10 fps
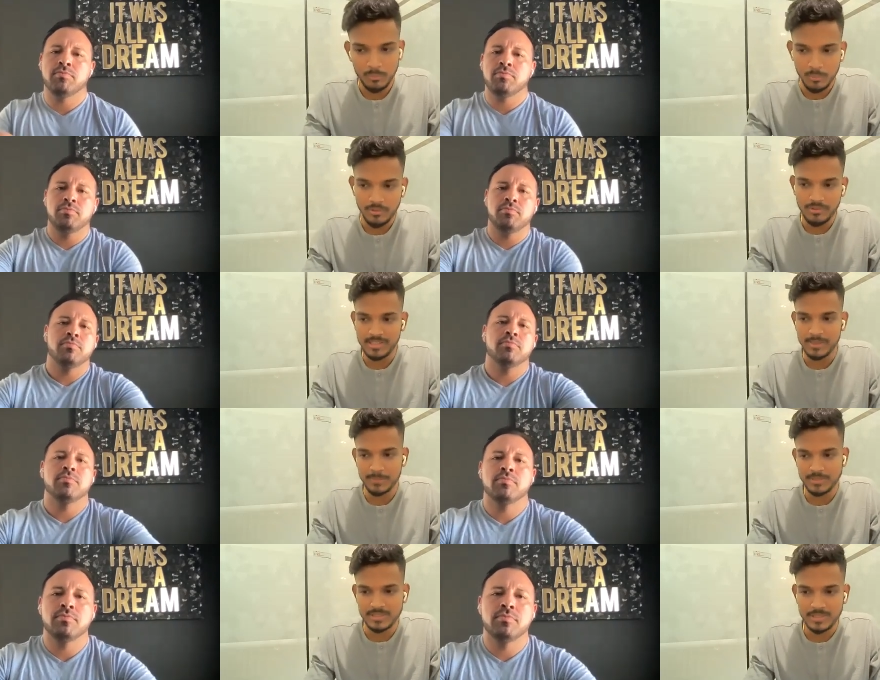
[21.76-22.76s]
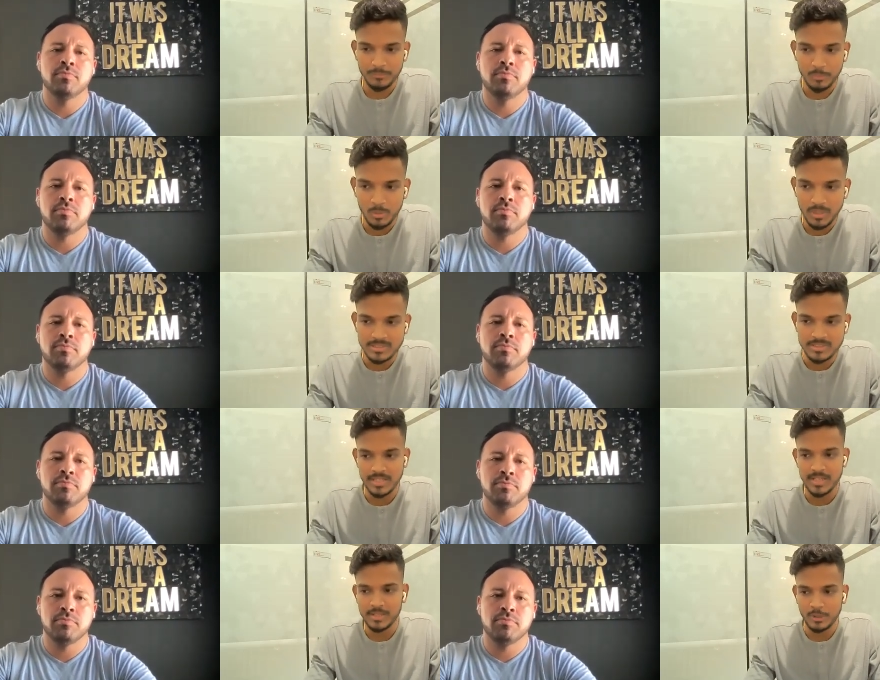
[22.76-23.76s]
Speaker 1: would really appreciate if you can
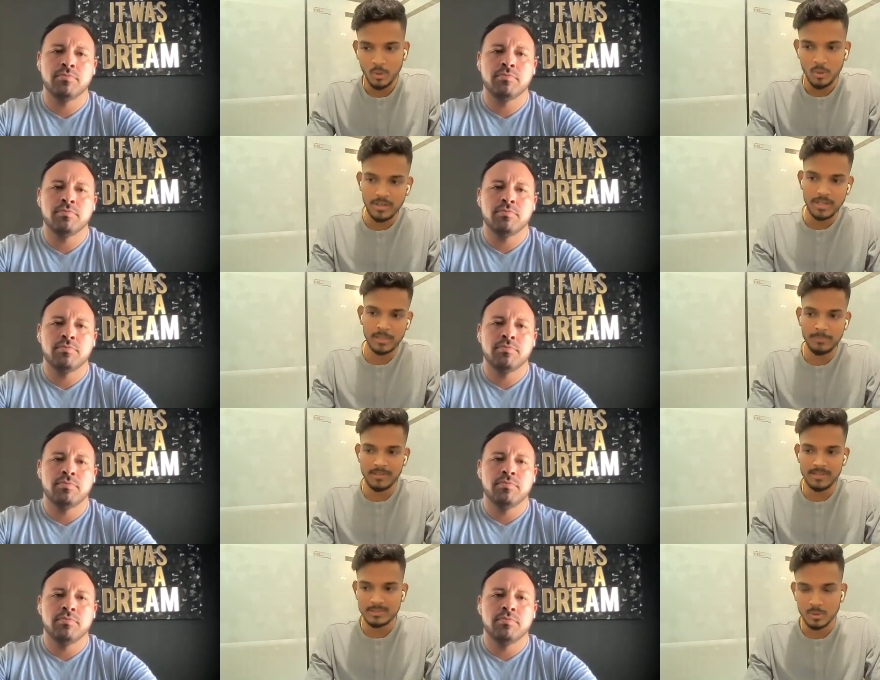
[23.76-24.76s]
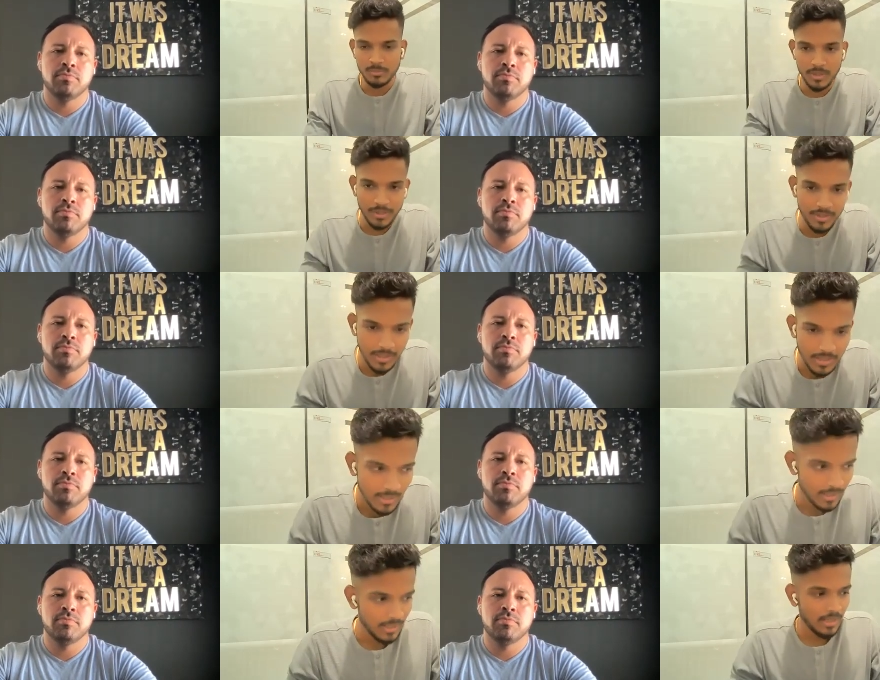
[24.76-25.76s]
share your experience so far
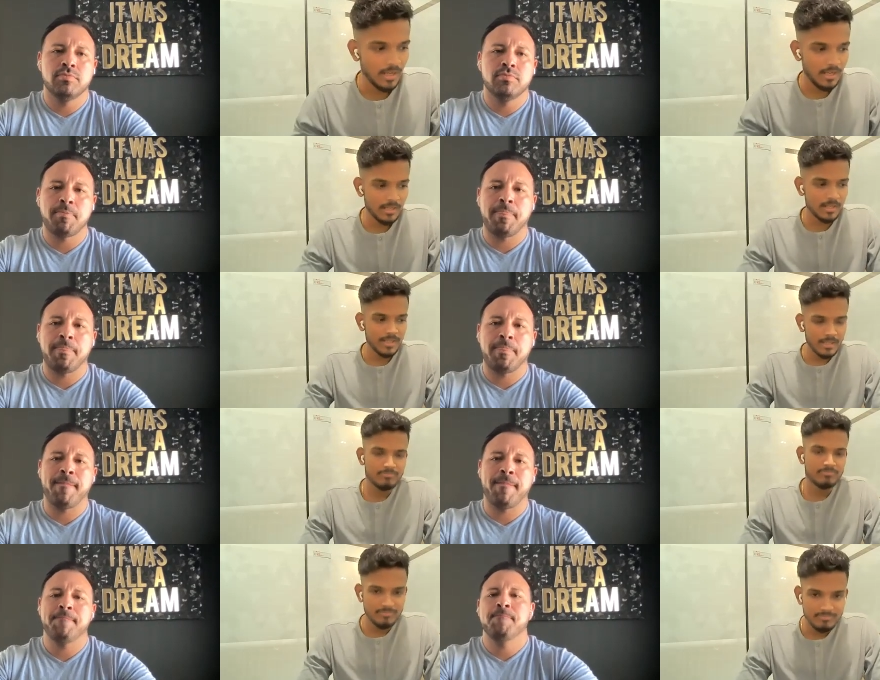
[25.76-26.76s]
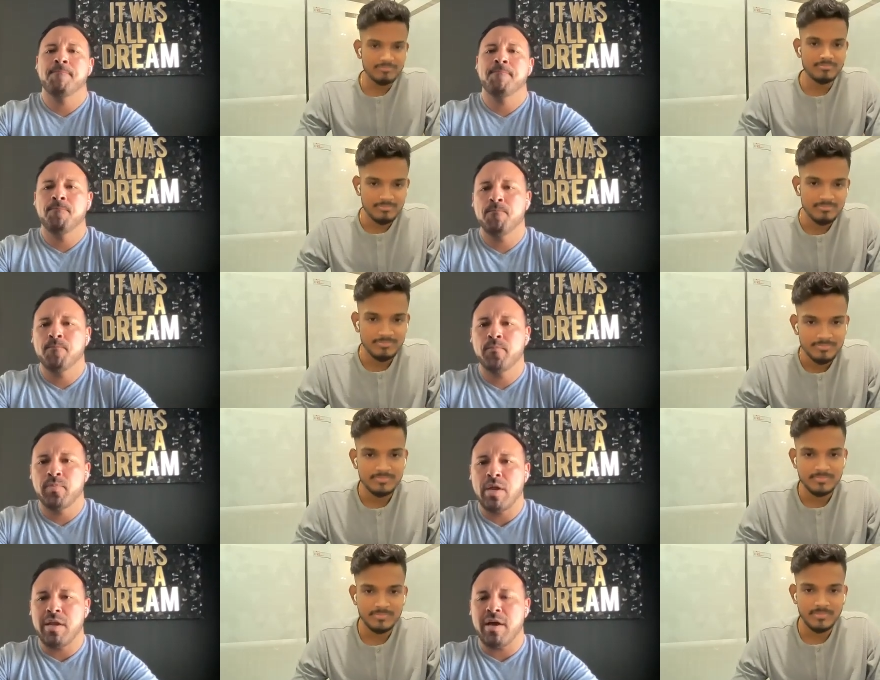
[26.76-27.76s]
uh yeah
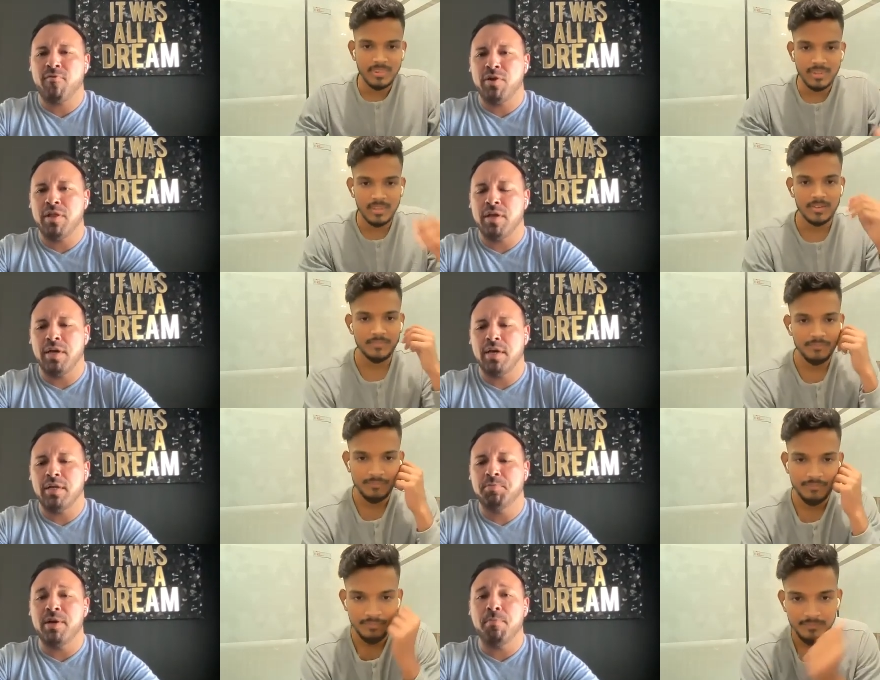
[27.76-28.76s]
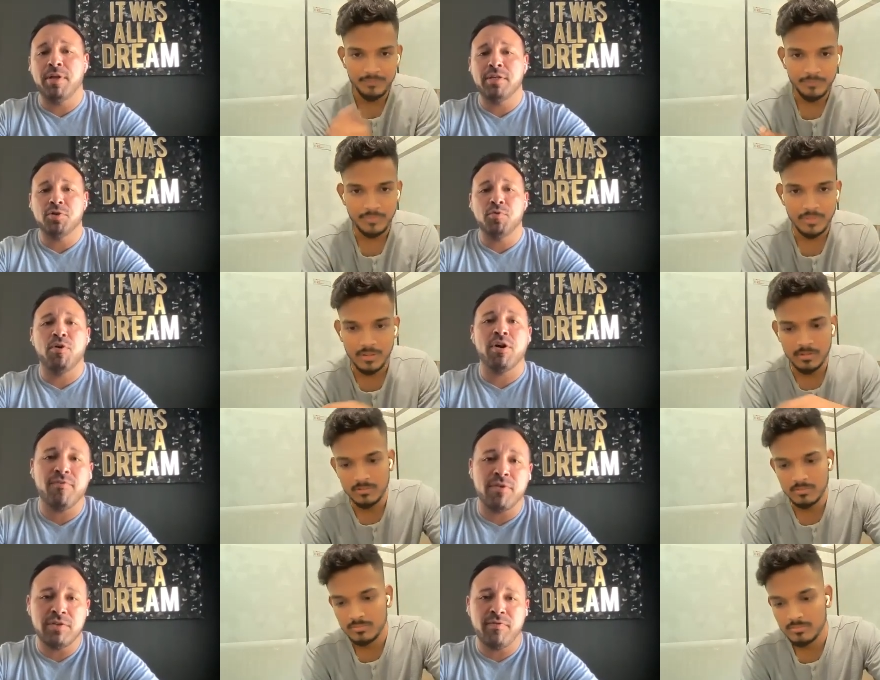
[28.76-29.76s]
Speaker 2: definitely. Uh, it's been a pleasure to
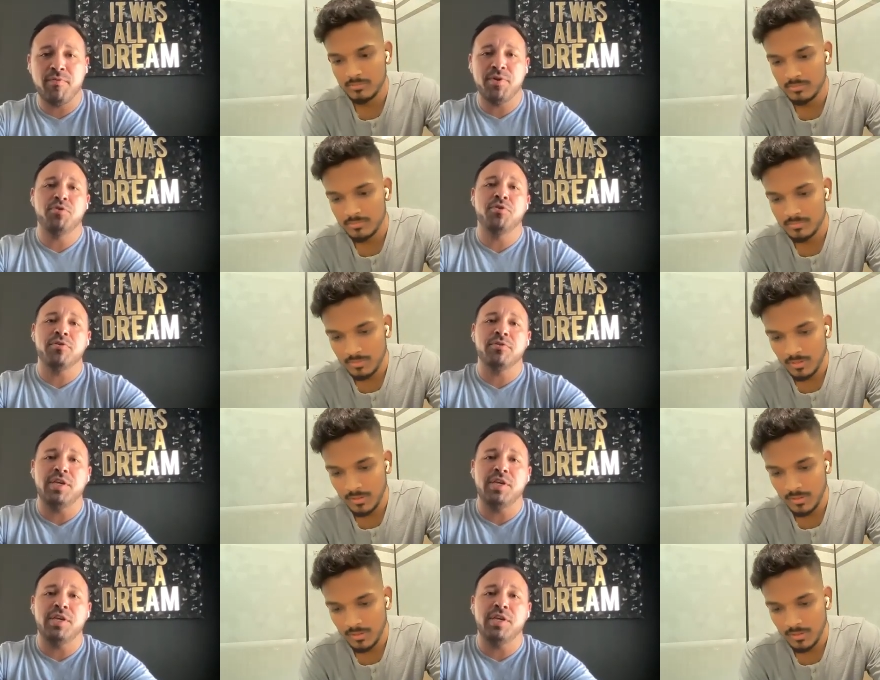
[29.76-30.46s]
work. First of all, with you and your